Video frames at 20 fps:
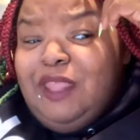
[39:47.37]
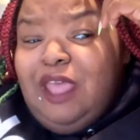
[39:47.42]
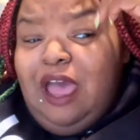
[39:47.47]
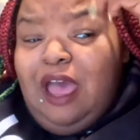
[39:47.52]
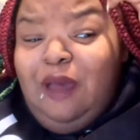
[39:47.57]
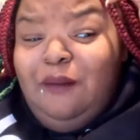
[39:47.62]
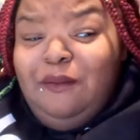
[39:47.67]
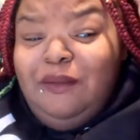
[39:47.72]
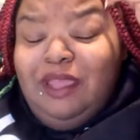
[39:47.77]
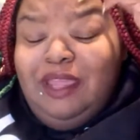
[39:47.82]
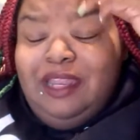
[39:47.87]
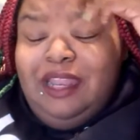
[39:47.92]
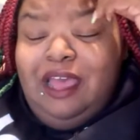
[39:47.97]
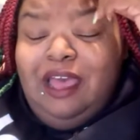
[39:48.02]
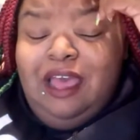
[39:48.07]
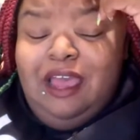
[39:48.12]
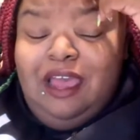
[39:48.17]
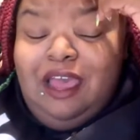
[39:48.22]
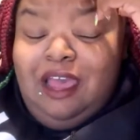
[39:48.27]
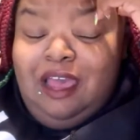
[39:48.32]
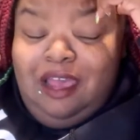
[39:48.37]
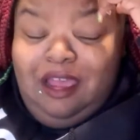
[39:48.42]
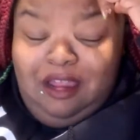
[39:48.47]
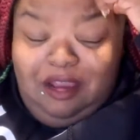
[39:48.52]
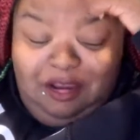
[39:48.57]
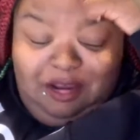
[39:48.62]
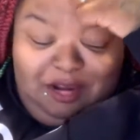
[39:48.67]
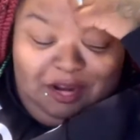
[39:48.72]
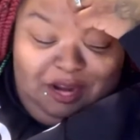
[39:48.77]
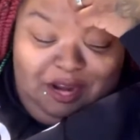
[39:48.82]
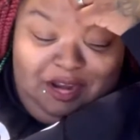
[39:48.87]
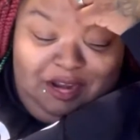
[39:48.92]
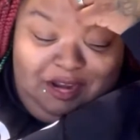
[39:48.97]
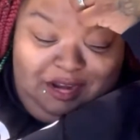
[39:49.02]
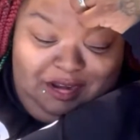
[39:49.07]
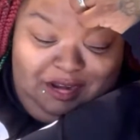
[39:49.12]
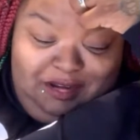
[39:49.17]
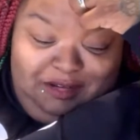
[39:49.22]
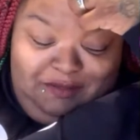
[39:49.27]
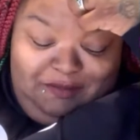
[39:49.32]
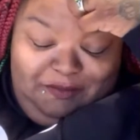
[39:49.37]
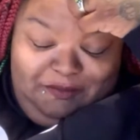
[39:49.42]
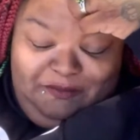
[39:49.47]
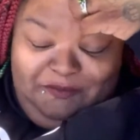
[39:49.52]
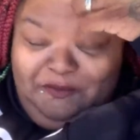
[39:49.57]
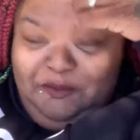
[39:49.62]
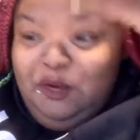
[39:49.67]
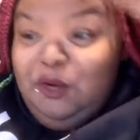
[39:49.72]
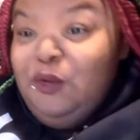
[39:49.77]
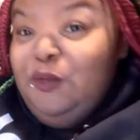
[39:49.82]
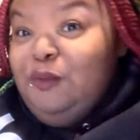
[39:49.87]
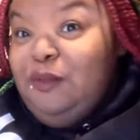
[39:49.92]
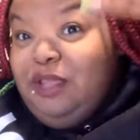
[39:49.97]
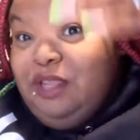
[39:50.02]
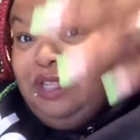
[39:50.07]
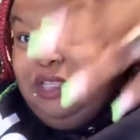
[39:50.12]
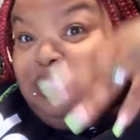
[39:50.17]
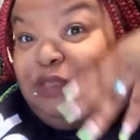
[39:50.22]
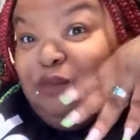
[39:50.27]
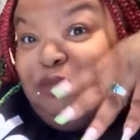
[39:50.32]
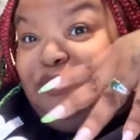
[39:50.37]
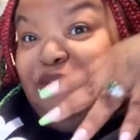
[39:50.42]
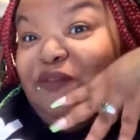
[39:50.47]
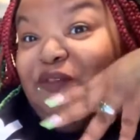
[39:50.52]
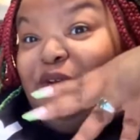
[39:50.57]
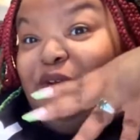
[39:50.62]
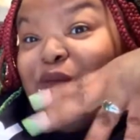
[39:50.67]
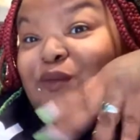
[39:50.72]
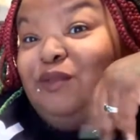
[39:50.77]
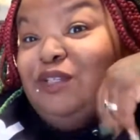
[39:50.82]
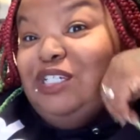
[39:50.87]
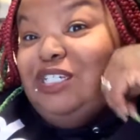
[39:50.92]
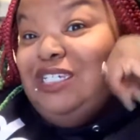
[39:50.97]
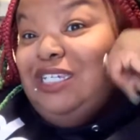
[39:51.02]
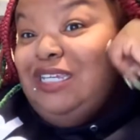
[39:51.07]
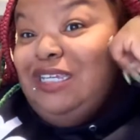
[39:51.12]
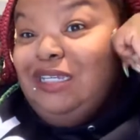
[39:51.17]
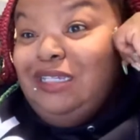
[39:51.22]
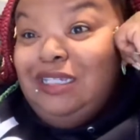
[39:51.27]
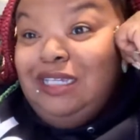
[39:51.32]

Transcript: I heard 4 minutes before, but you